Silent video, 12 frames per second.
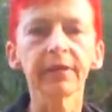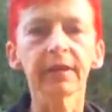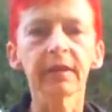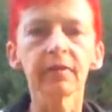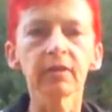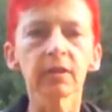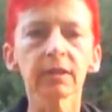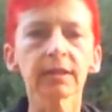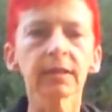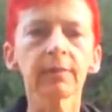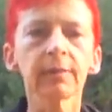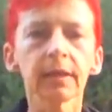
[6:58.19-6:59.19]
you know, if you've got a
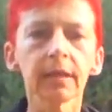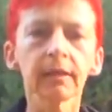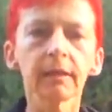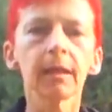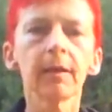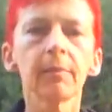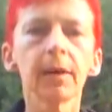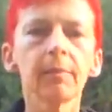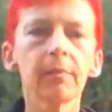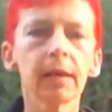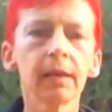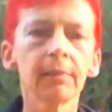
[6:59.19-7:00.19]
stubborn owner like my
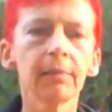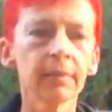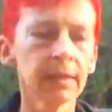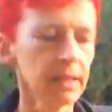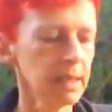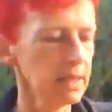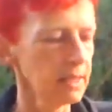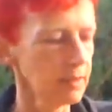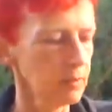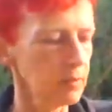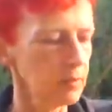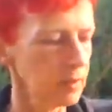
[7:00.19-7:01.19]
mum,
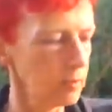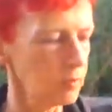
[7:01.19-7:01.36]
or